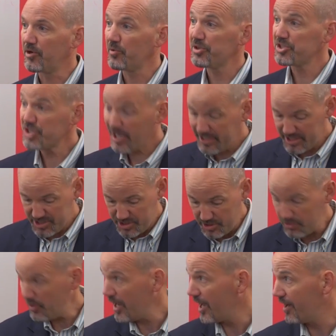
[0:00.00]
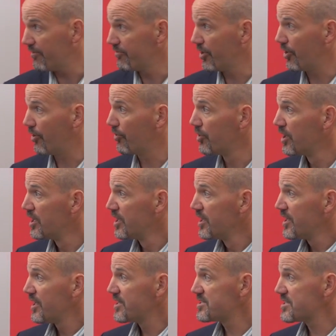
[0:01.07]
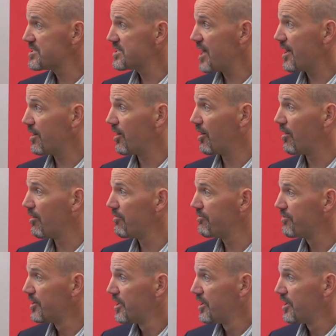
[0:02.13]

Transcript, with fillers: What the Chinese do have, though, is a set of